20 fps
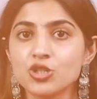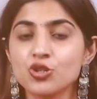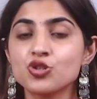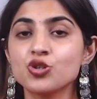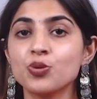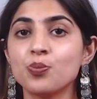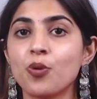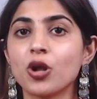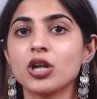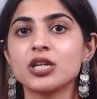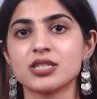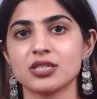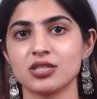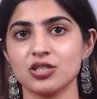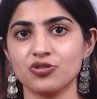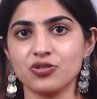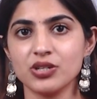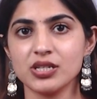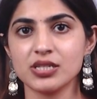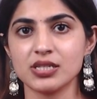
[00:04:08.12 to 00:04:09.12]
due to
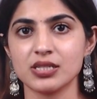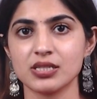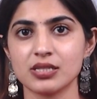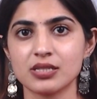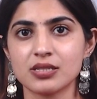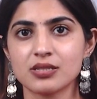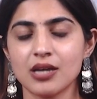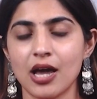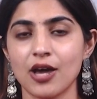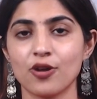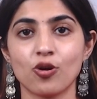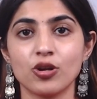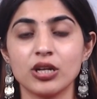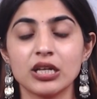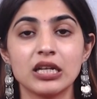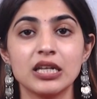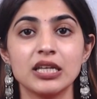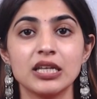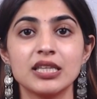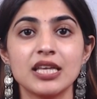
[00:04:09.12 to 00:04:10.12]
political reasons.
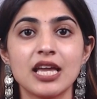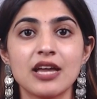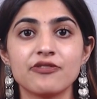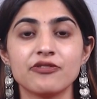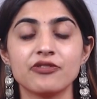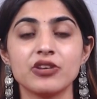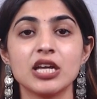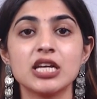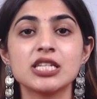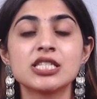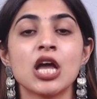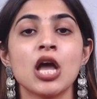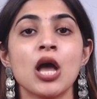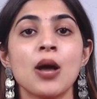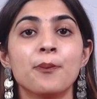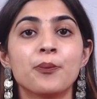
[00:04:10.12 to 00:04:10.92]
Ironically, the MVA's